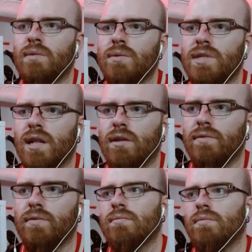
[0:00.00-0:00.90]

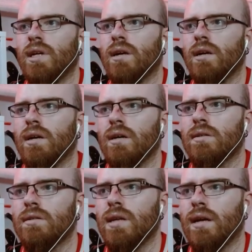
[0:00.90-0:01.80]
himself.
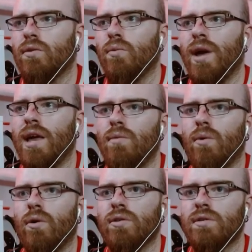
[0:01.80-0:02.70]
Because, yeah, the way he
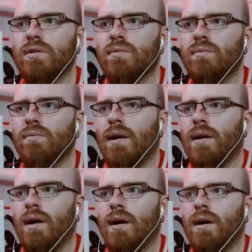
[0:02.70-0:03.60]
was,
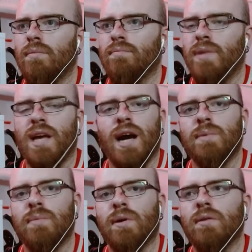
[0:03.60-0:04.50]
big
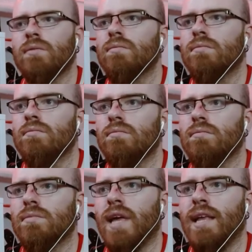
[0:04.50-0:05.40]
heart people,
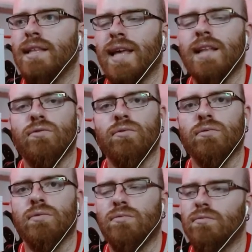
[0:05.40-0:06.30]
they tend
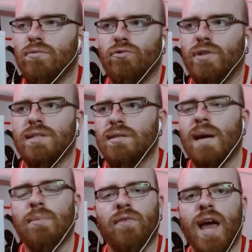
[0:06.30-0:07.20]
to do this
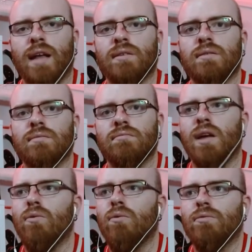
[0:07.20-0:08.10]
type of act.
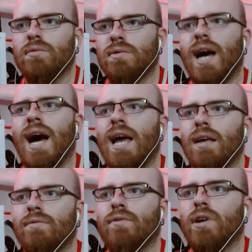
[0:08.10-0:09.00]
They will die
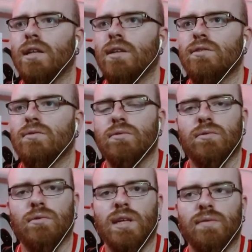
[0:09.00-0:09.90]
for others to
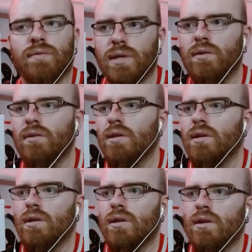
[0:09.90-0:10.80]
live, you know?
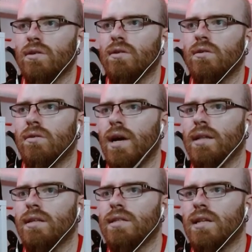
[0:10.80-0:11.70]
So I
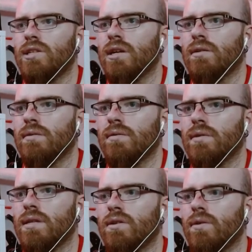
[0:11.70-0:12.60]
understand, Shane.
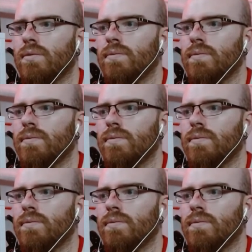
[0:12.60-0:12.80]
Let's go.